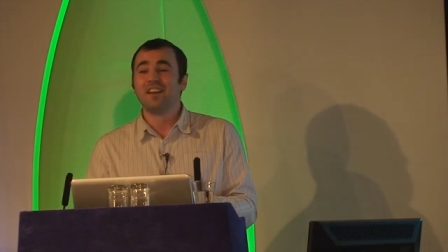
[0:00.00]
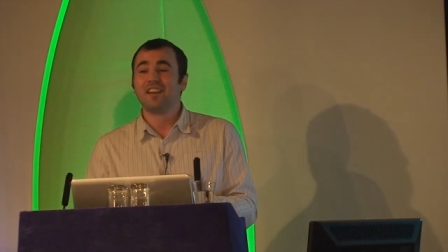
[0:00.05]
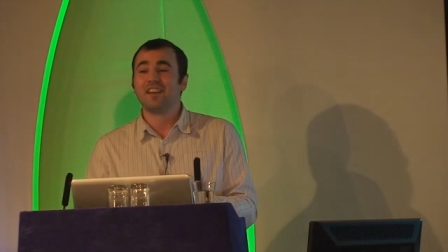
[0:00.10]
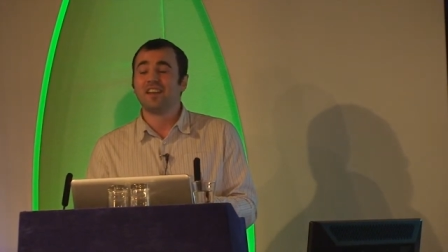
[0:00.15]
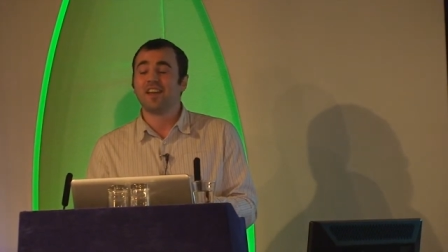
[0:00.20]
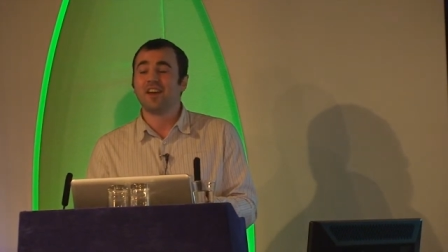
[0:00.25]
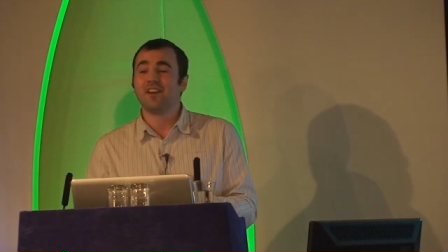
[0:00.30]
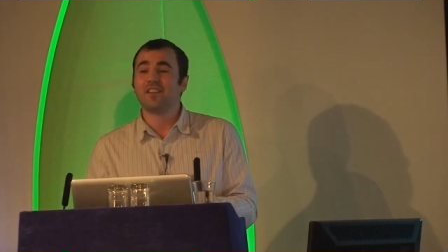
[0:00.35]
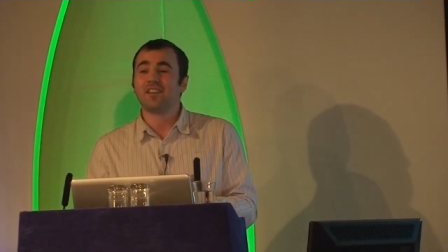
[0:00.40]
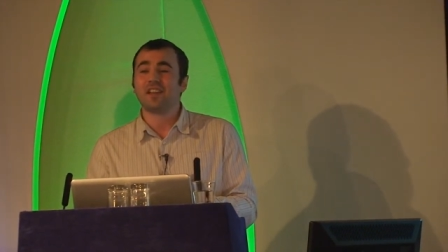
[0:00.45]

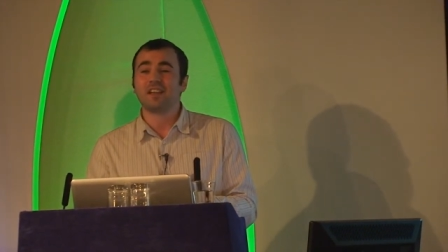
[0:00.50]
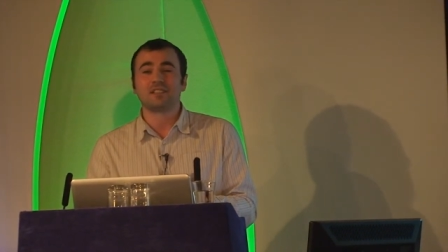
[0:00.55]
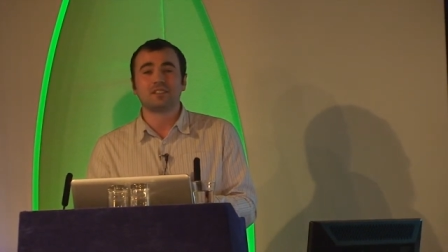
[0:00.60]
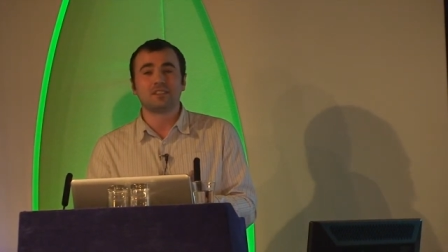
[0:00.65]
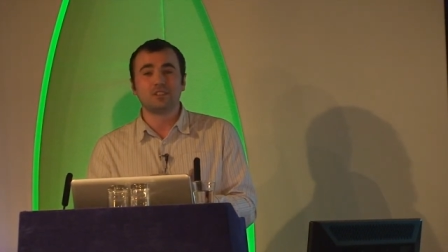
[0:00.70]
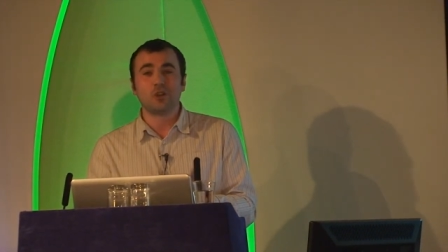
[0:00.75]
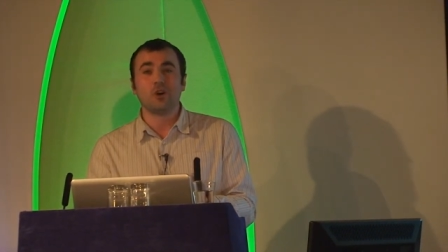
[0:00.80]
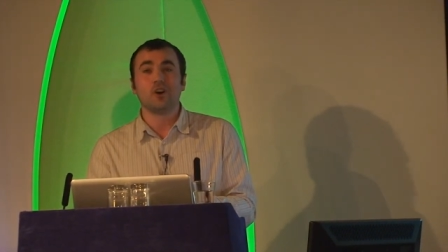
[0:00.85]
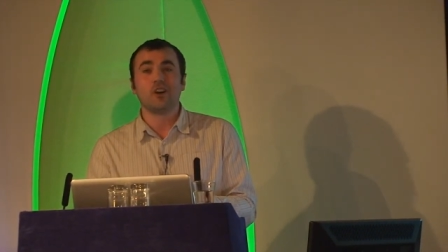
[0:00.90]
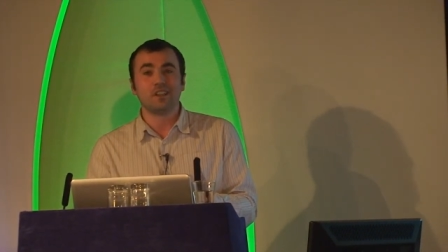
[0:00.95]
You know, that's
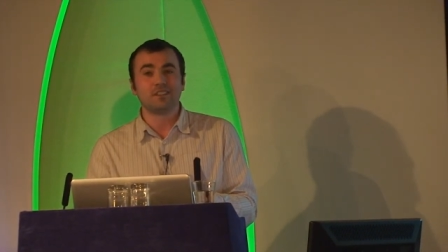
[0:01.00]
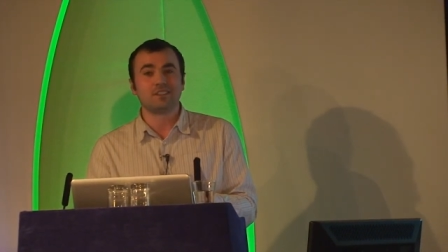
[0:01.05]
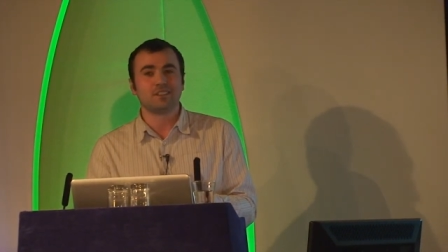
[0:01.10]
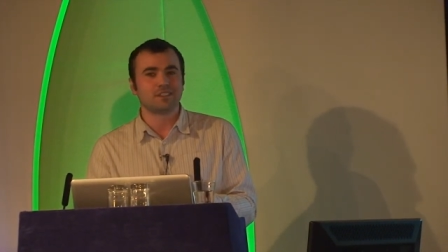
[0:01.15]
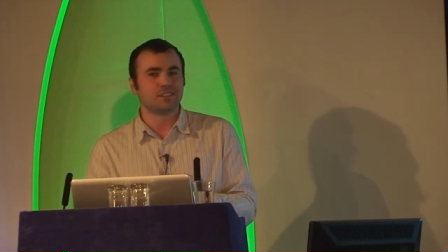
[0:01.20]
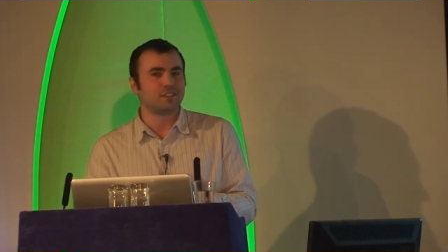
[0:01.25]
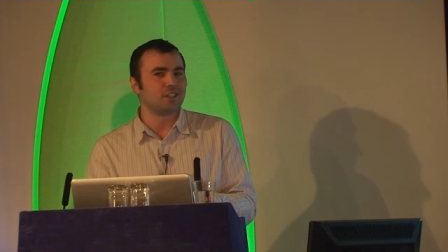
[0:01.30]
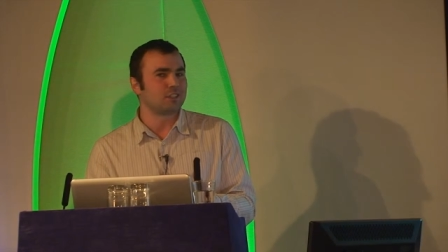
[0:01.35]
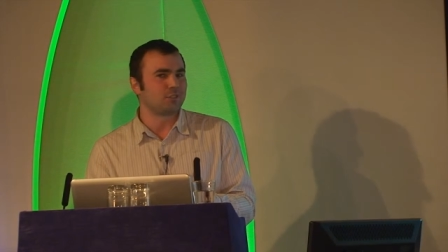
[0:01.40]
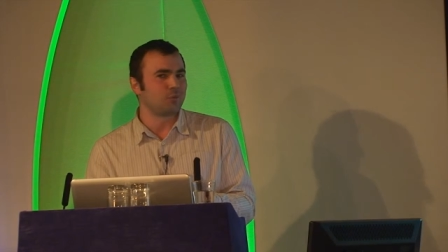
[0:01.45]
not a
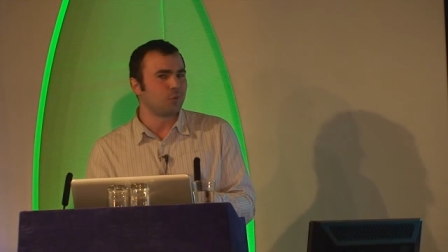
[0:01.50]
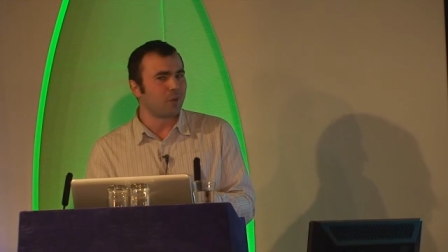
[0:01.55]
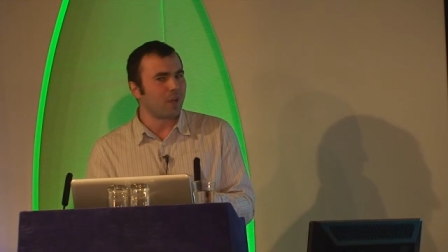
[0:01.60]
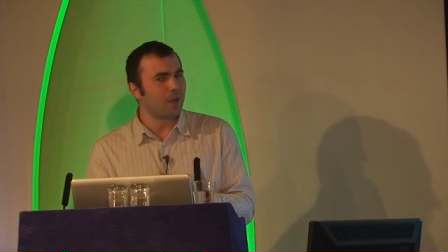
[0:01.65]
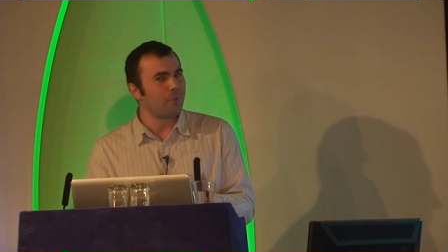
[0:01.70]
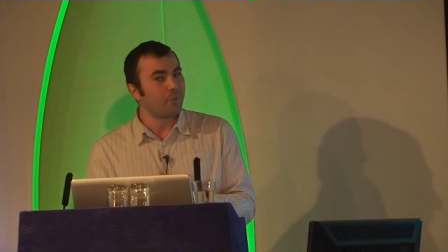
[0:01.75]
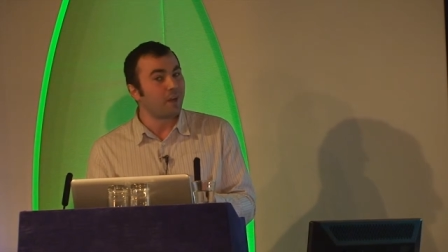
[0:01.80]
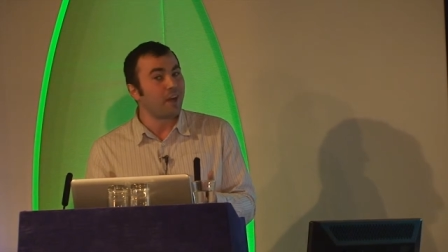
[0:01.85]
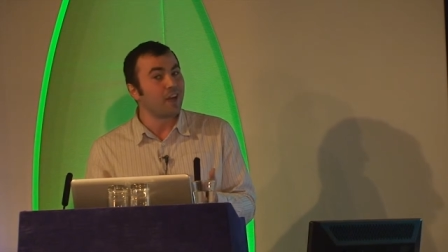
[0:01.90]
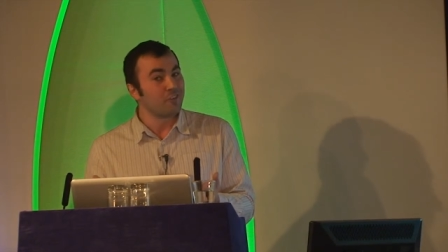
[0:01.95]
successful
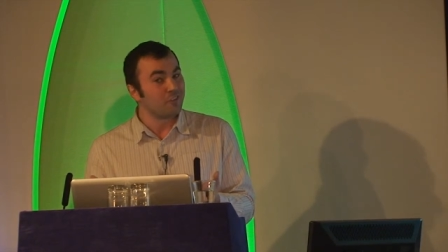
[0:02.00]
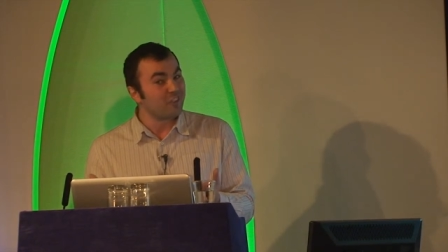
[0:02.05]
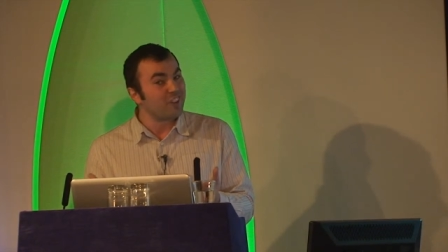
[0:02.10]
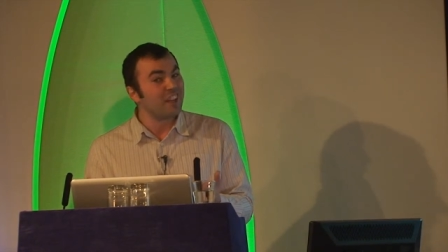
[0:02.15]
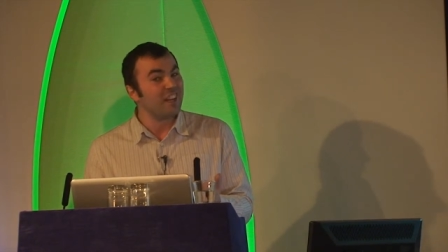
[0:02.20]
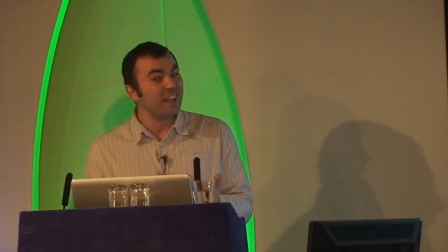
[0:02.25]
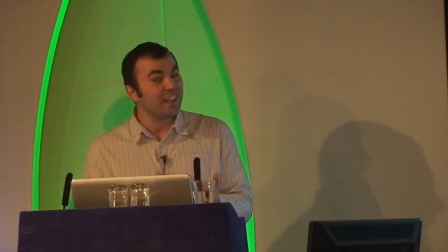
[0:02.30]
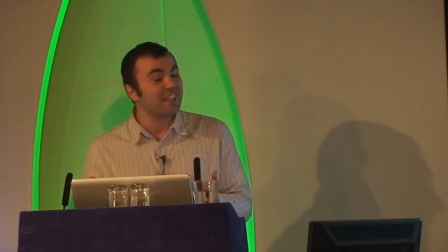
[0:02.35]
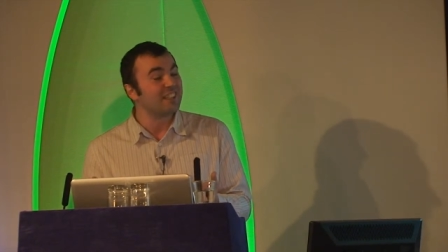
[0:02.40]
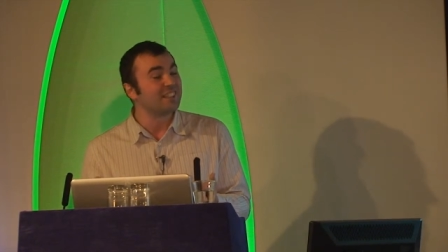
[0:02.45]
campaign,
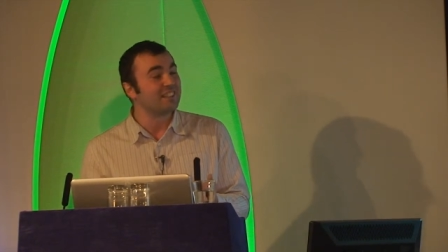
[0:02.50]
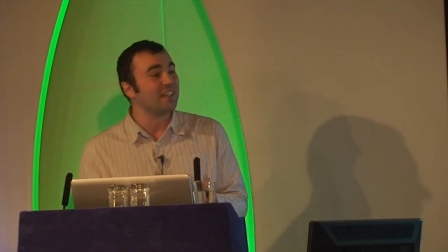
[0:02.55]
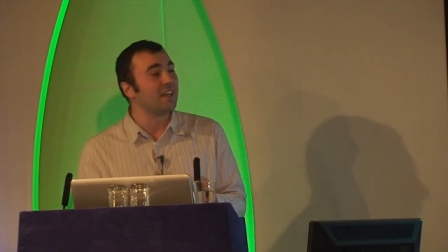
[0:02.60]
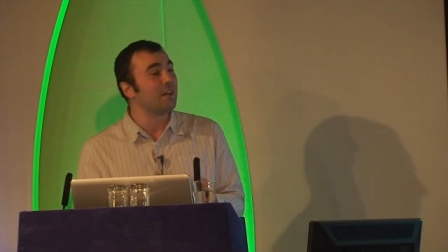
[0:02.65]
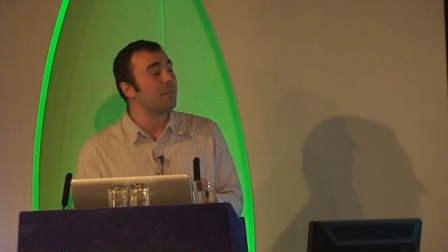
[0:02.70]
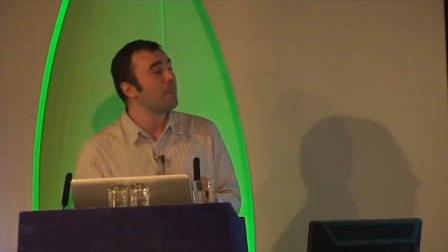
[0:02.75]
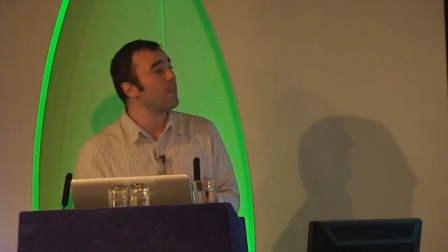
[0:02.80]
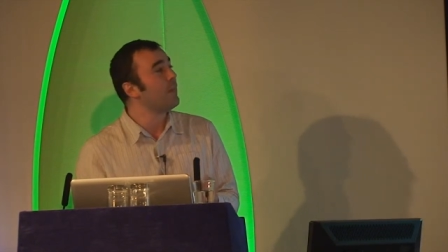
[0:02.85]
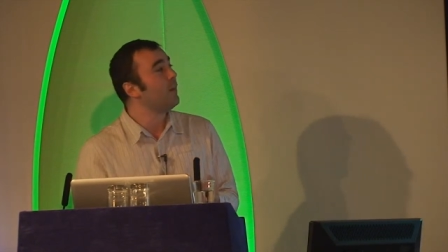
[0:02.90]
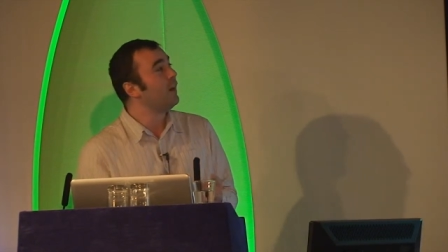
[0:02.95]
really, is it?